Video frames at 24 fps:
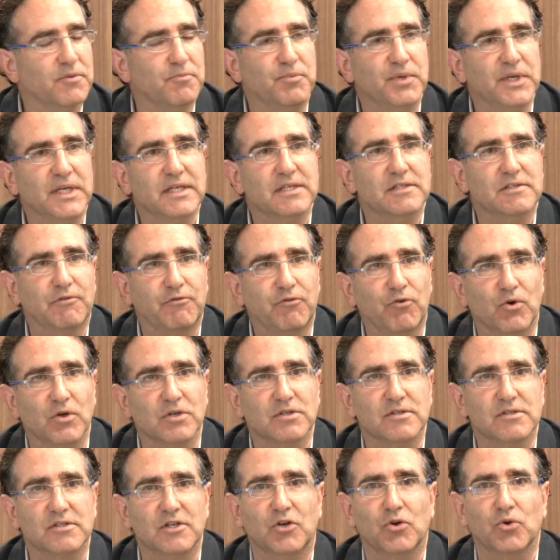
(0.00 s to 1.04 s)
biggest
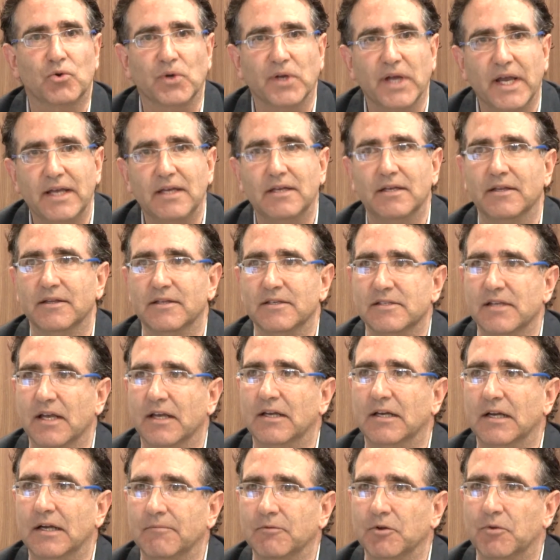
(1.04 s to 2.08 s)
forces creating these
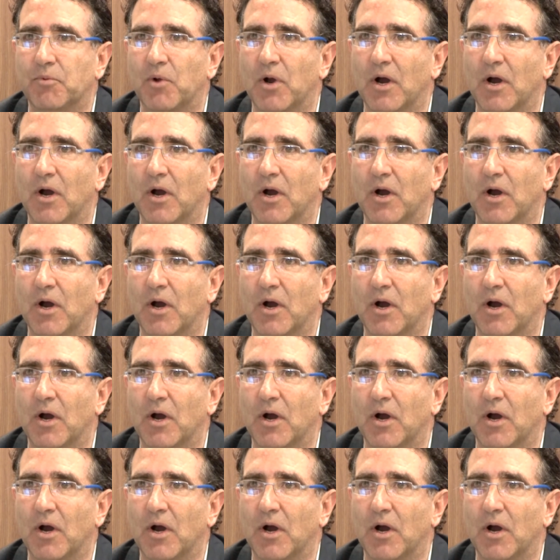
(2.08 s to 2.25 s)
economic